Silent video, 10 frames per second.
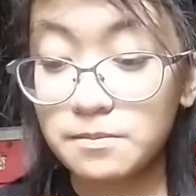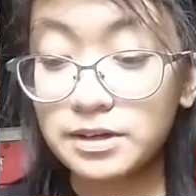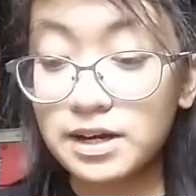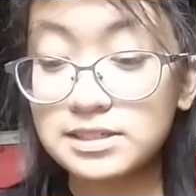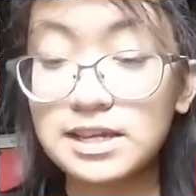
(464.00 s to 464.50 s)

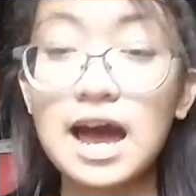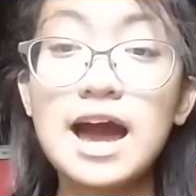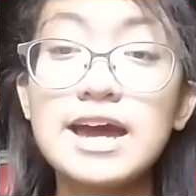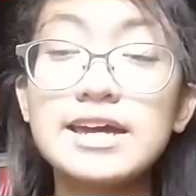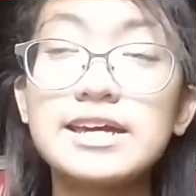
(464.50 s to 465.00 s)
Because
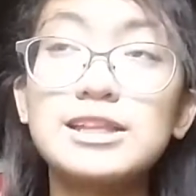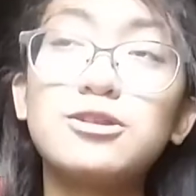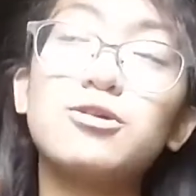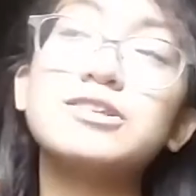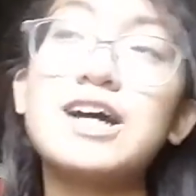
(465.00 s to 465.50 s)
I
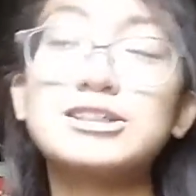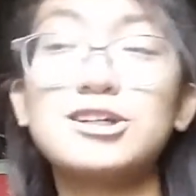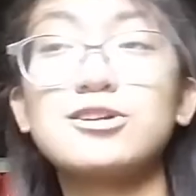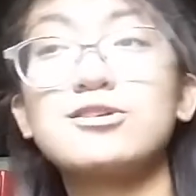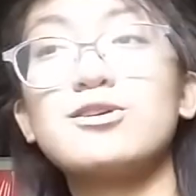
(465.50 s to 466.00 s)
don't
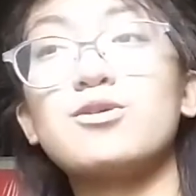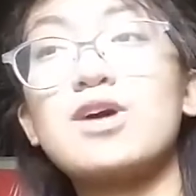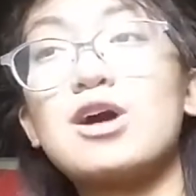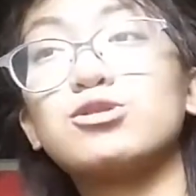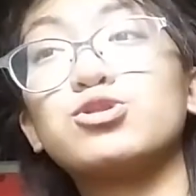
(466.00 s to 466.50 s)
actually
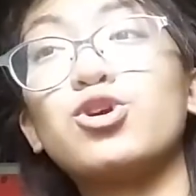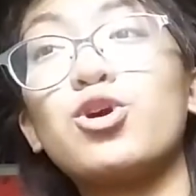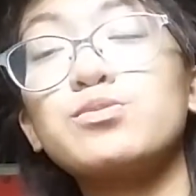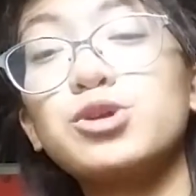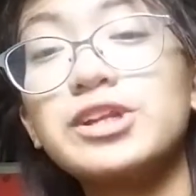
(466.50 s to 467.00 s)
know how to
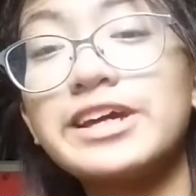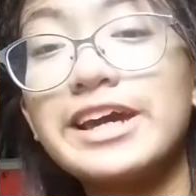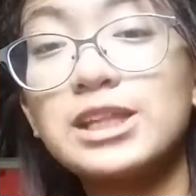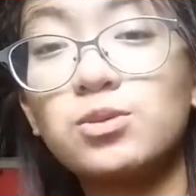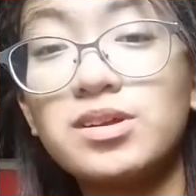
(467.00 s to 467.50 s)

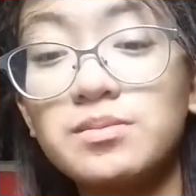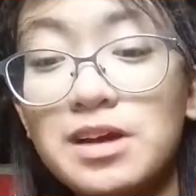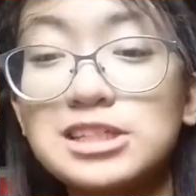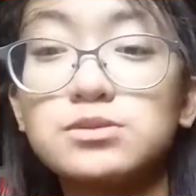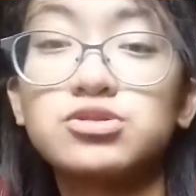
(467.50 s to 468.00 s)
communicate with
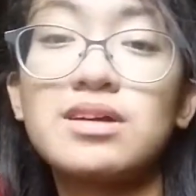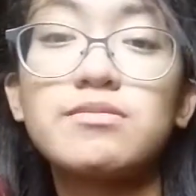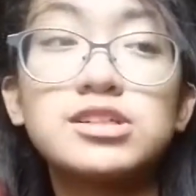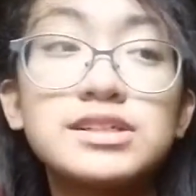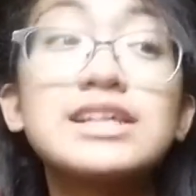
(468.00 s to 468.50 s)
my
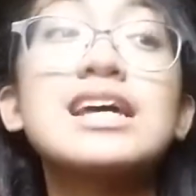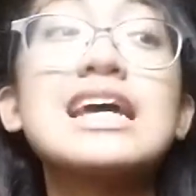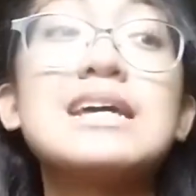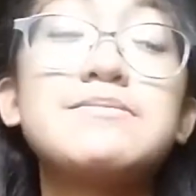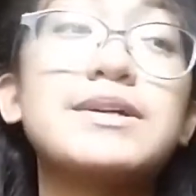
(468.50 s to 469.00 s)
subscribers yet.
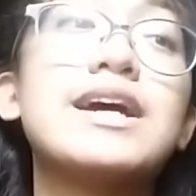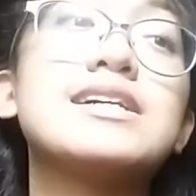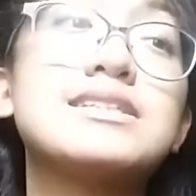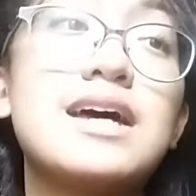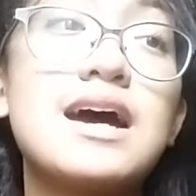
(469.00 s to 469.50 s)

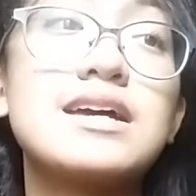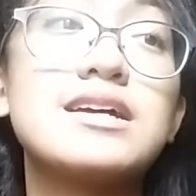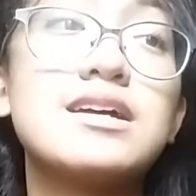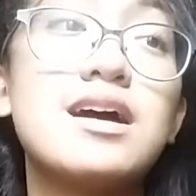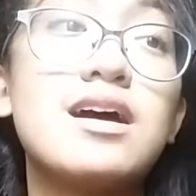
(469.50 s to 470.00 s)
Because
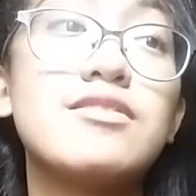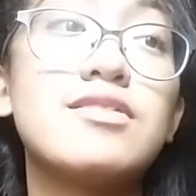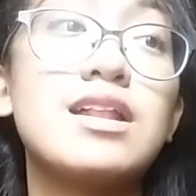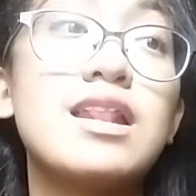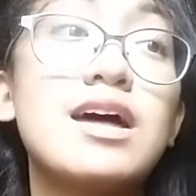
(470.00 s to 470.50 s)
I
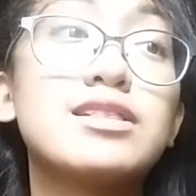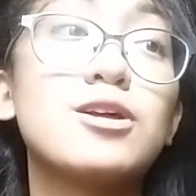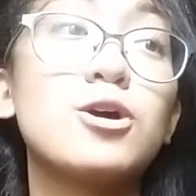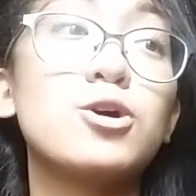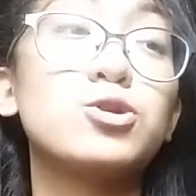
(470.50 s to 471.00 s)
have a lot
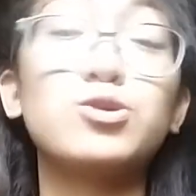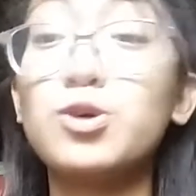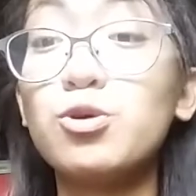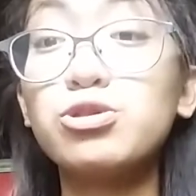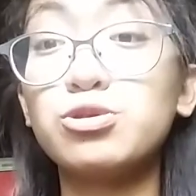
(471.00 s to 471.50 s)
to
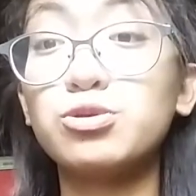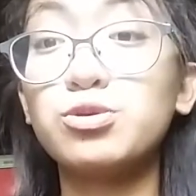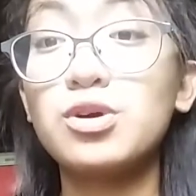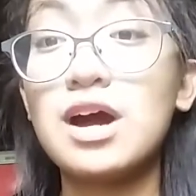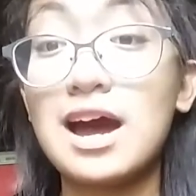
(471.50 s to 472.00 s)
go
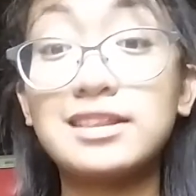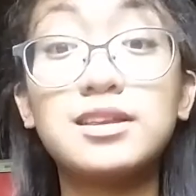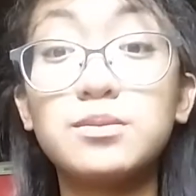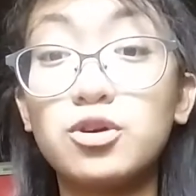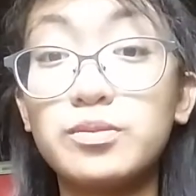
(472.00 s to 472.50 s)
through at
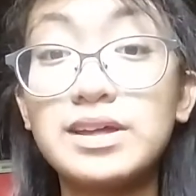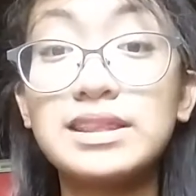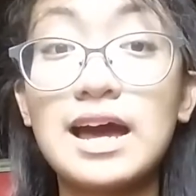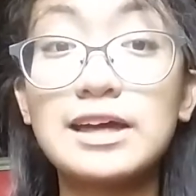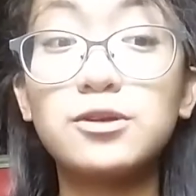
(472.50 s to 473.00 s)
the
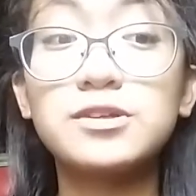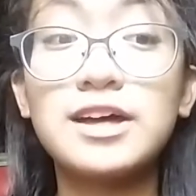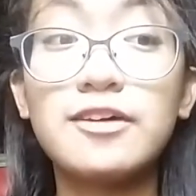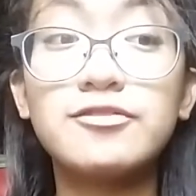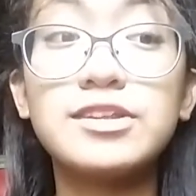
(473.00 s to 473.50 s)
moment. I
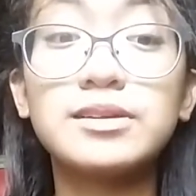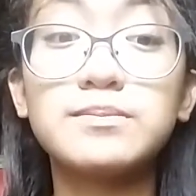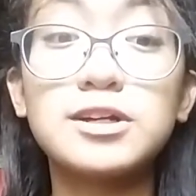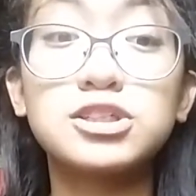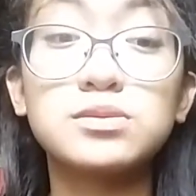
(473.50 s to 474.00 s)
don't have that
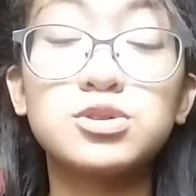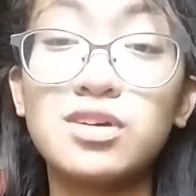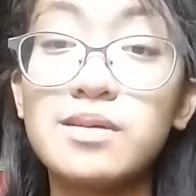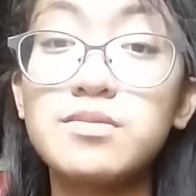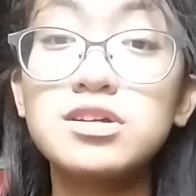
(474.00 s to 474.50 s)
much
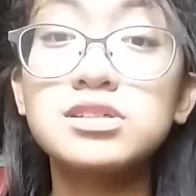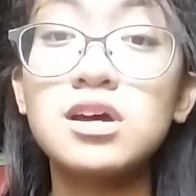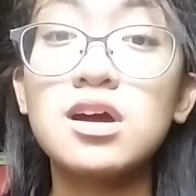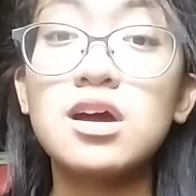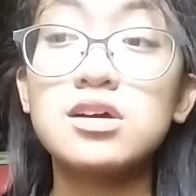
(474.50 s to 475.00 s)

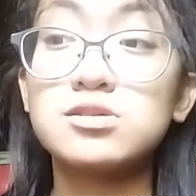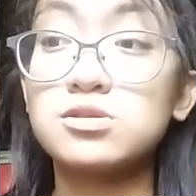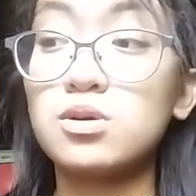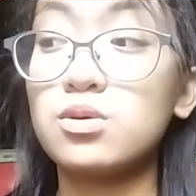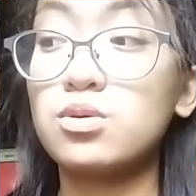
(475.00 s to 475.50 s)
subscribers.
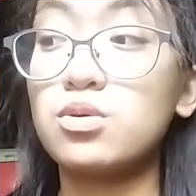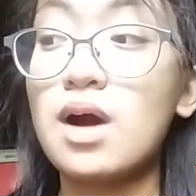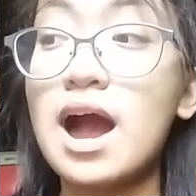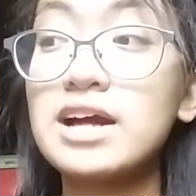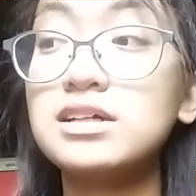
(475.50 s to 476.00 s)

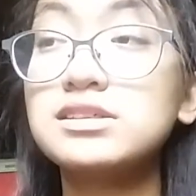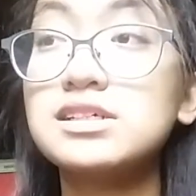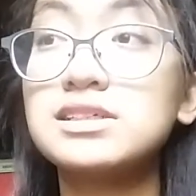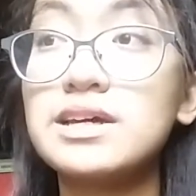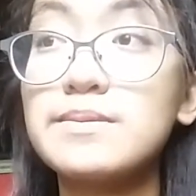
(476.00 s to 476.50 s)
So I'll
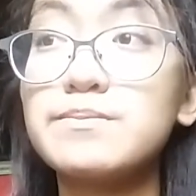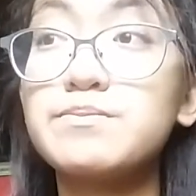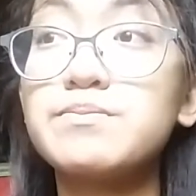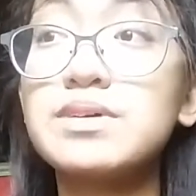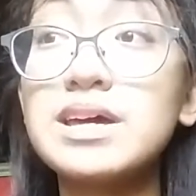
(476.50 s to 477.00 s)
just
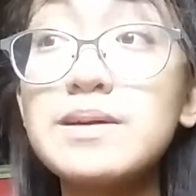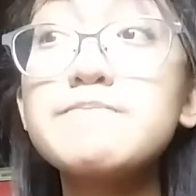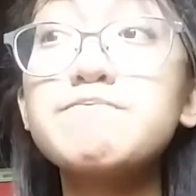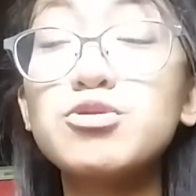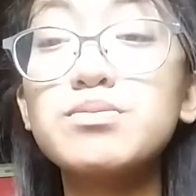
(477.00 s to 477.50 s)
improve
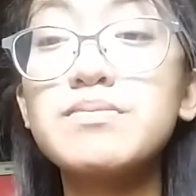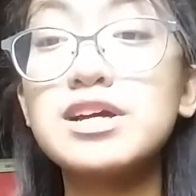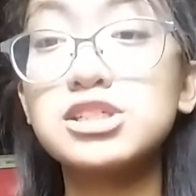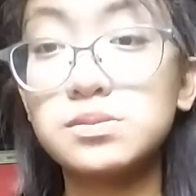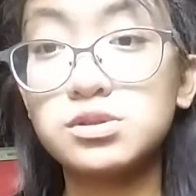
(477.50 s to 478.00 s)
improve
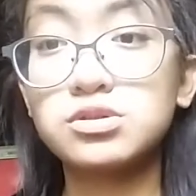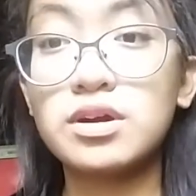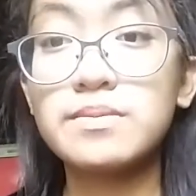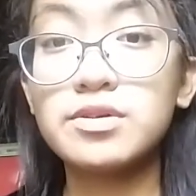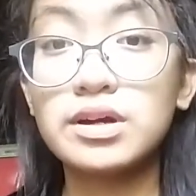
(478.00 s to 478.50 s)
my
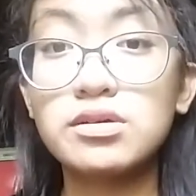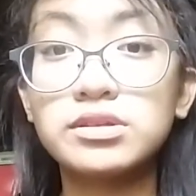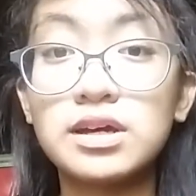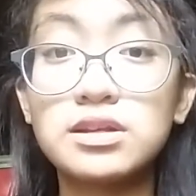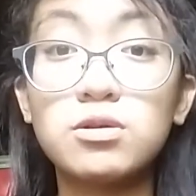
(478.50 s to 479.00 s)
subscriber
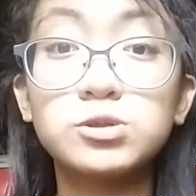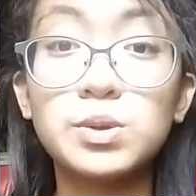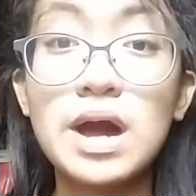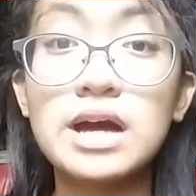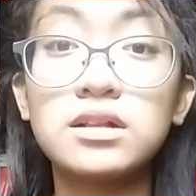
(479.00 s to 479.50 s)
count and
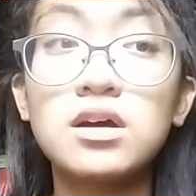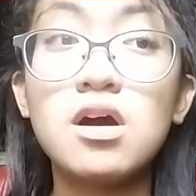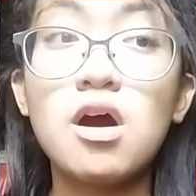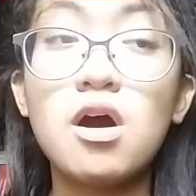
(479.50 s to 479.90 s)
also I'll